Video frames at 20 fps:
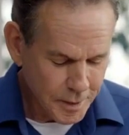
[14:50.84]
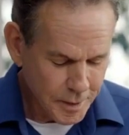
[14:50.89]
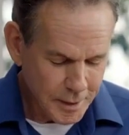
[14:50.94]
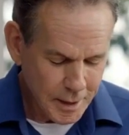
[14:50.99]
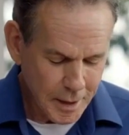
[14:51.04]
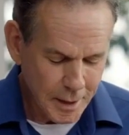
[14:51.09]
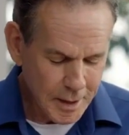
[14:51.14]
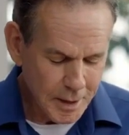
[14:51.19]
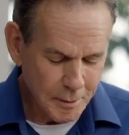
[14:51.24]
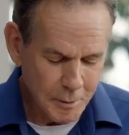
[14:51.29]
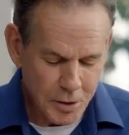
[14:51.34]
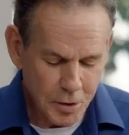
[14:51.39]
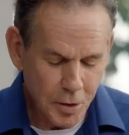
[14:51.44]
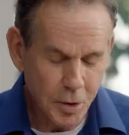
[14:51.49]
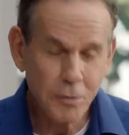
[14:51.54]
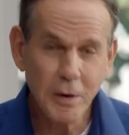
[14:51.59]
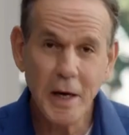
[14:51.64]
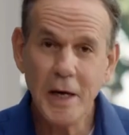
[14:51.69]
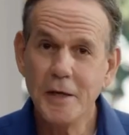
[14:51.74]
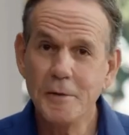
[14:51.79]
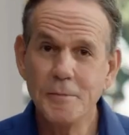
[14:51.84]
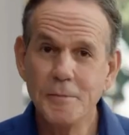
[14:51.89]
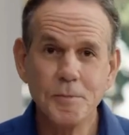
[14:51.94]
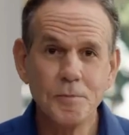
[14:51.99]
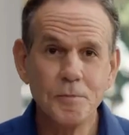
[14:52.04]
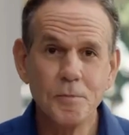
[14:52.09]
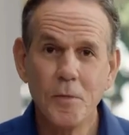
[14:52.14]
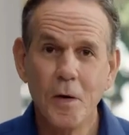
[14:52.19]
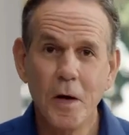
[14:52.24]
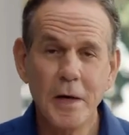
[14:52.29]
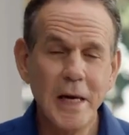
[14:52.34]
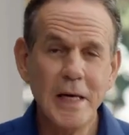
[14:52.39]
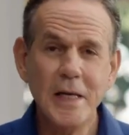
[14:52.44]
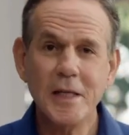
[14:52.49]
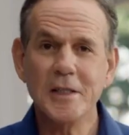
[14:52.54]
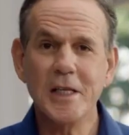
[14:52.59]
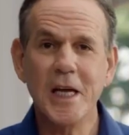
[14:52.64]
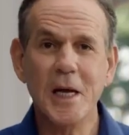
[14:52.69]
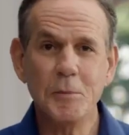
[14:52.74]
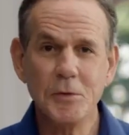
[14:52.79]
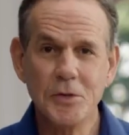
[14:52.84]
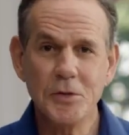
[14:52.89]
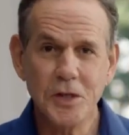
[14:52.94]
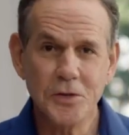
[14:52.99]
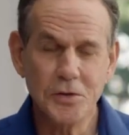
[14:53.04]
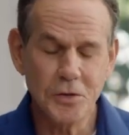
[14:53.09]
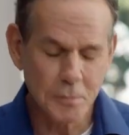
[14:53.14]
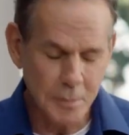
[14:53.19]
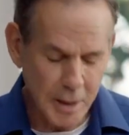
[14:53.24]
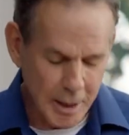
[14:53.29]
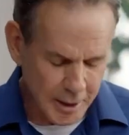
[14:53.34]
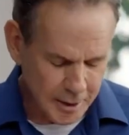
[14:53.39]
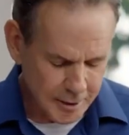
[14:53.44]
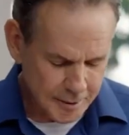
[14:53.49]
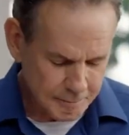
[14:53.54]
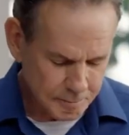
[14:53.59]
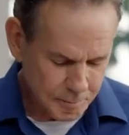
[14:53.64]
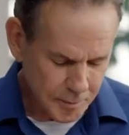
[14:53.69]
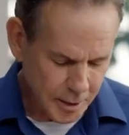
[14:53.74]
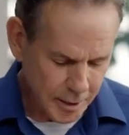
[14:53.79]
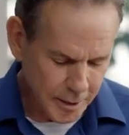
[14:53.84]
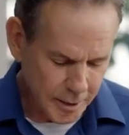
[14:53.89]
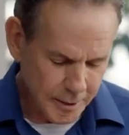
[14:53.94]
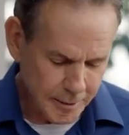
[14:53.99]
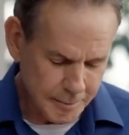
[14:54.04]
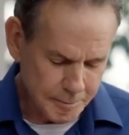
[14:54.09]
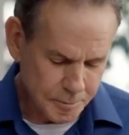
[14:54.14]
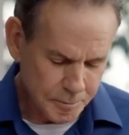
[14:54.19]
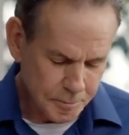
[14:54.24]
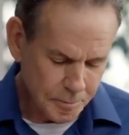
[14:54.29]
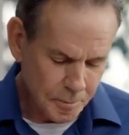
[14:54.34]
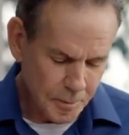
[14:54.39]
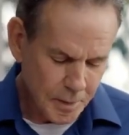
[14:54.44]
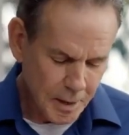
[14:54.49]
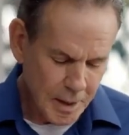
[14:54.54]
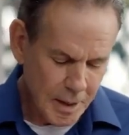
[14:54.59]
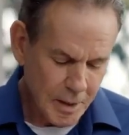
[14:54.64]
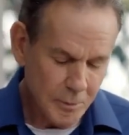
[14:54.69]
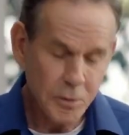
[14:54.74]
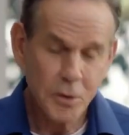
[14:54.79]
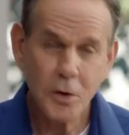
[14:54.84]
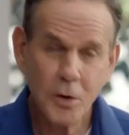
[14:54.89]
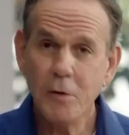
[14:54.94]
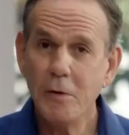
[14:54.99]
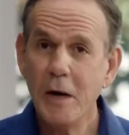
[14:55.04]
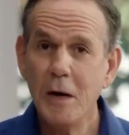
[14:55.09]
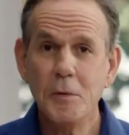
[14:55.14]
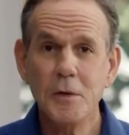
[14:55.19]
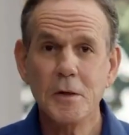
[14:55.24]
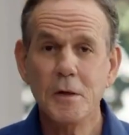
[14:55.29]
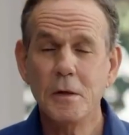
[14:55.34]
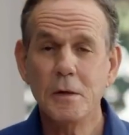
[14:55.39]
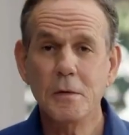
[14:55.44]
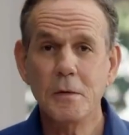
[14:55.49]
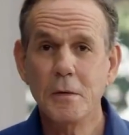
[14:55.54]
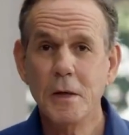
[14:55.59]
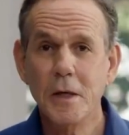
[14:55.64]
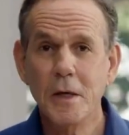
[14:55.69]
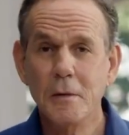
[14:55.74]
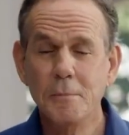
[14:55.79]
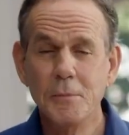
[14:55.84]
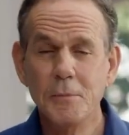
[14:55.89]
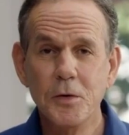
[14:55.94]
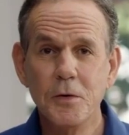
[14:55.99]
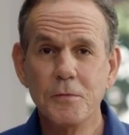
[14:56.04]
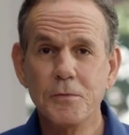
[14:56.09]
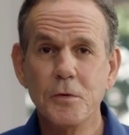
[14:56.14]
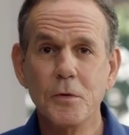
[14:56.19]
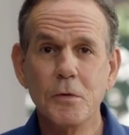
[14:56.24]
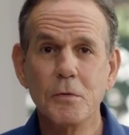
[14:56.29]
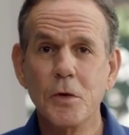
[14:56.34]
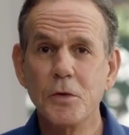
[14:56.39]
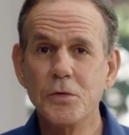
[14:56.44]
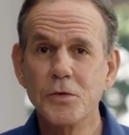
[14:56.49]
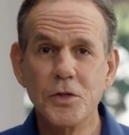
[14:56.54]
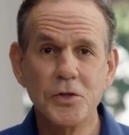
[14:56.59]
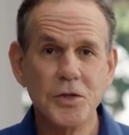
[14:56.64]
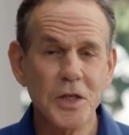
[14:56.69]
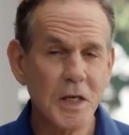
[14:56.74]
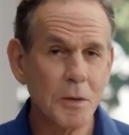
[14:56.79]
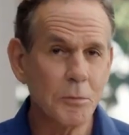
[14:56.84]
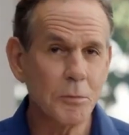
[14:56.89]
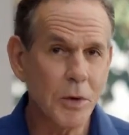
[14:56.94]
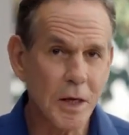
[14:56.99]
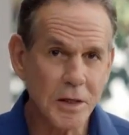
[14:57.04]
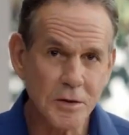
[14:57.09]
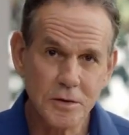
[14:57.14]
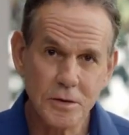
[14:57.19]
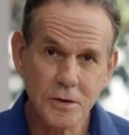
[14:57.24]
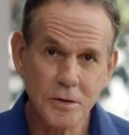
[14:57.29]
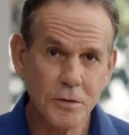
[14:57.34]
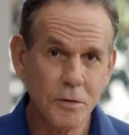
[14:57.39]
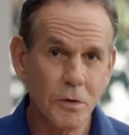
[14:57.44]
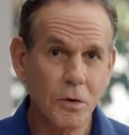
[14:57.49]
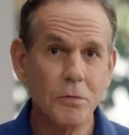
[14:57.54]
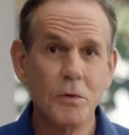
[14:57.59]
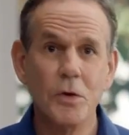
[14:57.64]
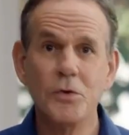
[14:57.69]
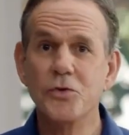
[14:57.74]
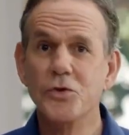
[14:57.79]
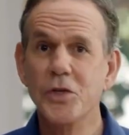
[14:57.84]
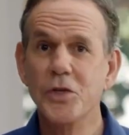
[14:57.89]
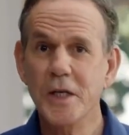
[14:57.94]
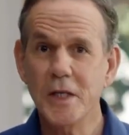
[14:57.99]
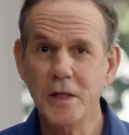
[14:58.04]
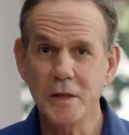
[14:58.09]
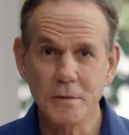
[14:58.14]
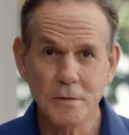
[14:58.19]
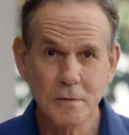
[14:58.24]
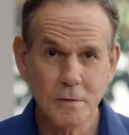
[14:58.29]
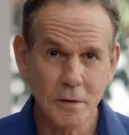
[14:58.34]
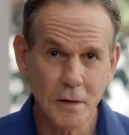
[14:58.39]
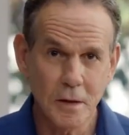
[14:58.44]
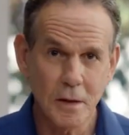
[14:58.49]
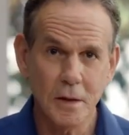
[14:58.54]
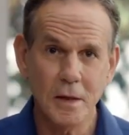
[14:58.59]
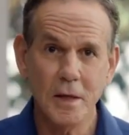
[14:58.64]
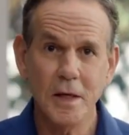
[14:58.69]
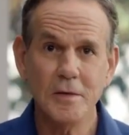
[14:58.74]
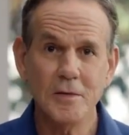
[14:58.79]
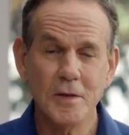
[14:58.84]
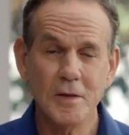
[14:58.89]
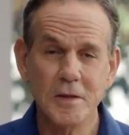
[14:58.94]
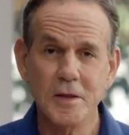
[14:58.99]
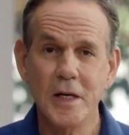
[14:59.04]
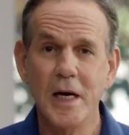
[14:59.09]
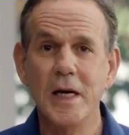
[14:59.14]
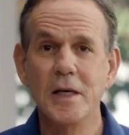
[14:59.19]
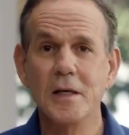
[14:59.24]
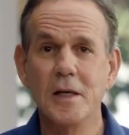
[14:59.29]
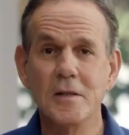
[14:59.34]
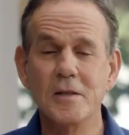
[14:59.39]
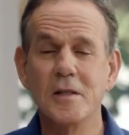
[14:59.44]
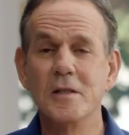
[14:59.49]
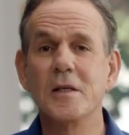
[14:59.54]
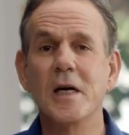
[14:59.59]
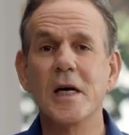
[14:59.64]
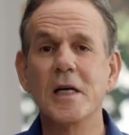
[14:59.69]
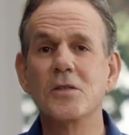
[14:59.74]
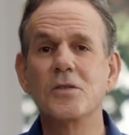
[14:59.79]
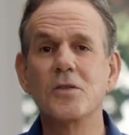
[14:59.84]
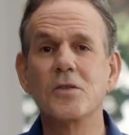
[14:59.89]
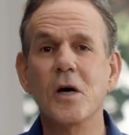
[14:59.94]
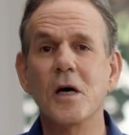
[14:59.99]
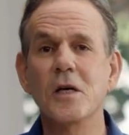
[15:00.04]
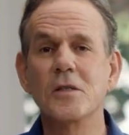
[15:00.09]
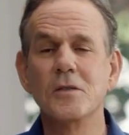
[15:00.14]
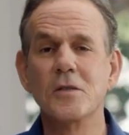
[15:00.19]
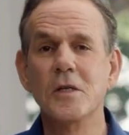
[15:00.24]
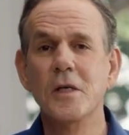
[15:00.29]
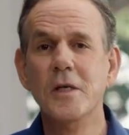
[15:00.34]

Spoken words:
It would go great on any sandwich that you make. It would go great with a beautiful roasted chicken breast or roast chicken as a side sauce